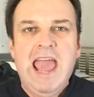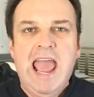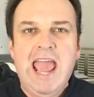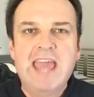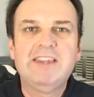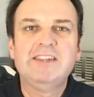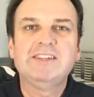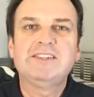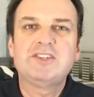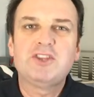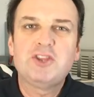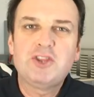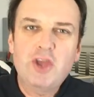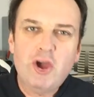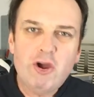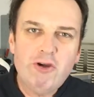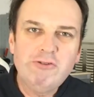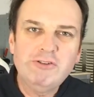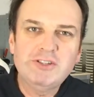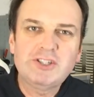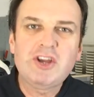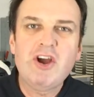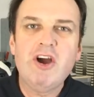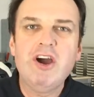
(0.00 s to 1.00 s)
And it's
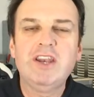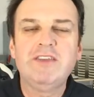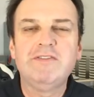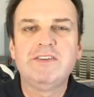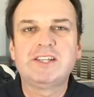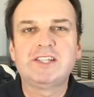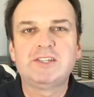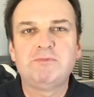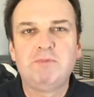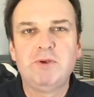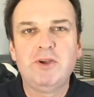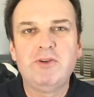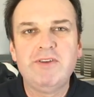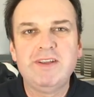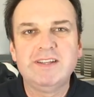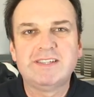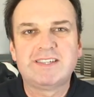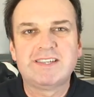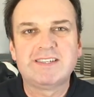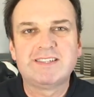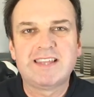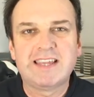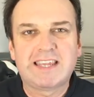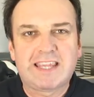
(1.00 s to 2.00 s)
those kind of
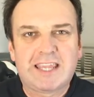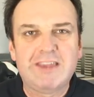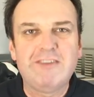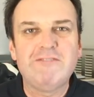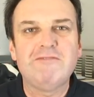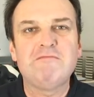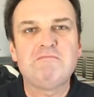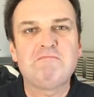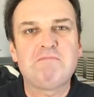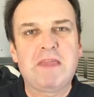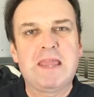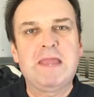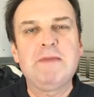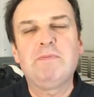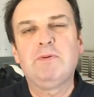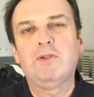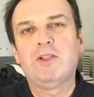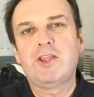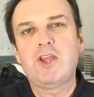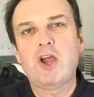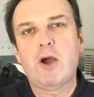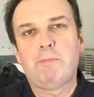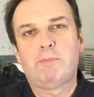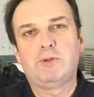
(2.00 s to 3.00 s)
experiences that give
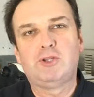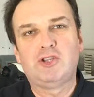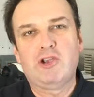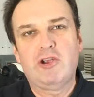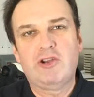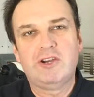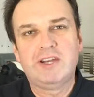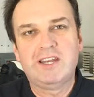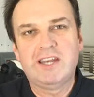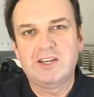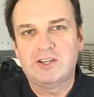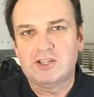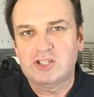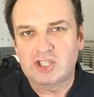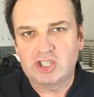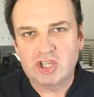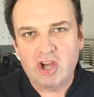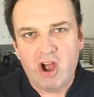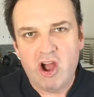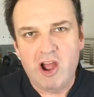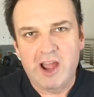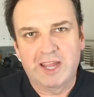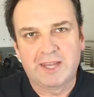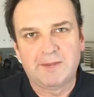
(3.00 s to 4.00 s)
people the opportunity to
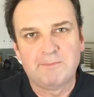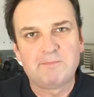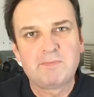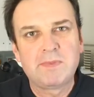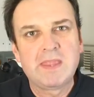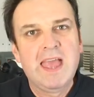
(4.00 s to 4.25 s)
shine.